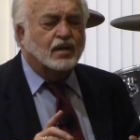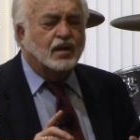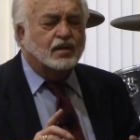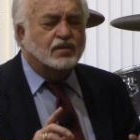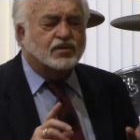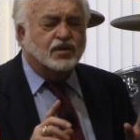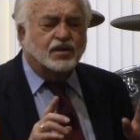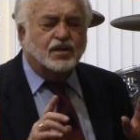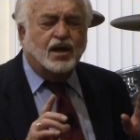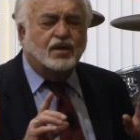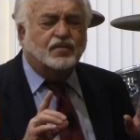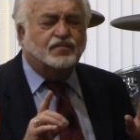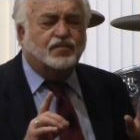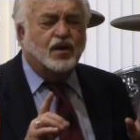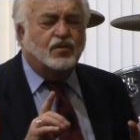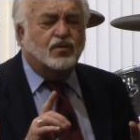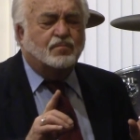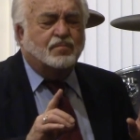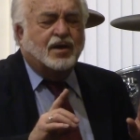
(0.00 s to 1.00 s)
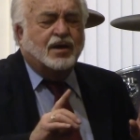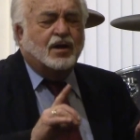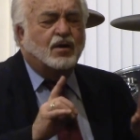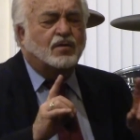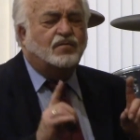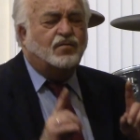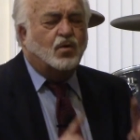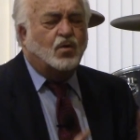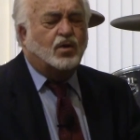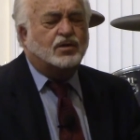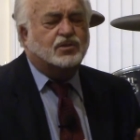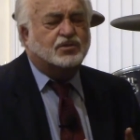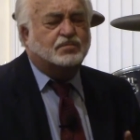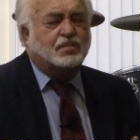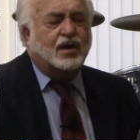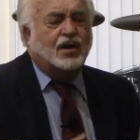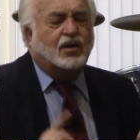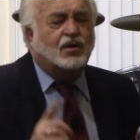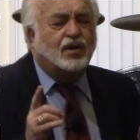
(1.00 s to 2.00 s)
And tonight, Father, may our
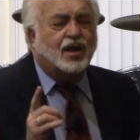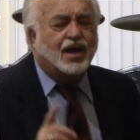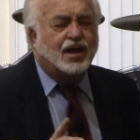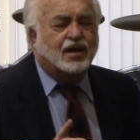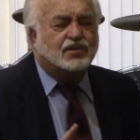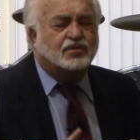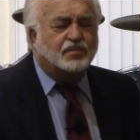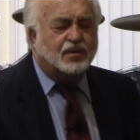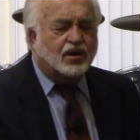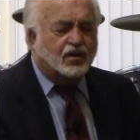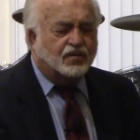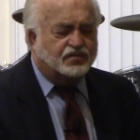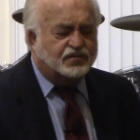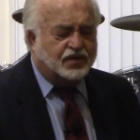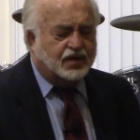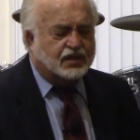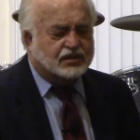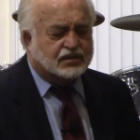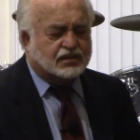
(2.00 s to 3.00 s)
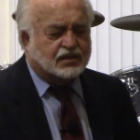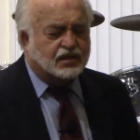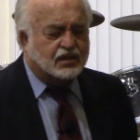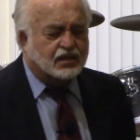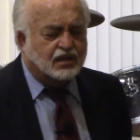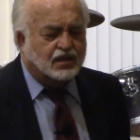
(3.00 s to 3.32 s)
voice, may our hands, may our feet